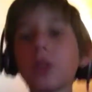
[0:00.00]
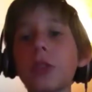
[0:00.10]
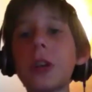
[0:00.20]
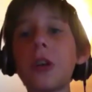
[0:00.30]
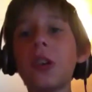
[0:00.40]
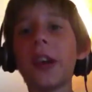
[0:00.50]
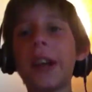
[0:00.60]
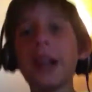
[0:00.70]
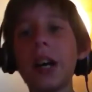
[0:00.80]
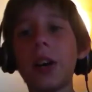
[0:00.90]
to record right
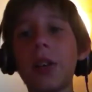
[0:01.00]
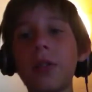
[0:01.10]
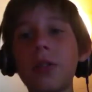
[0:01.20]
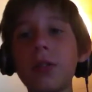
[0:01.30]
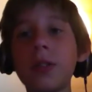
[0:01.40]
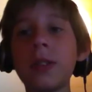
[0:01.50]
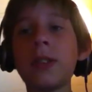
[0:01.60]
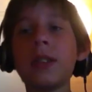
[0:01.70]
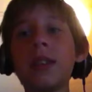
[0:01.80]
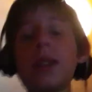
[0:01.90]
now,
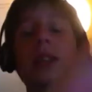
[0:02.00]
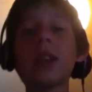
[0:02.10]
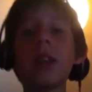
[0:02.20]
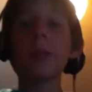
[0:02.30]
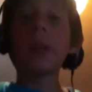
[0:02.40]
and I'm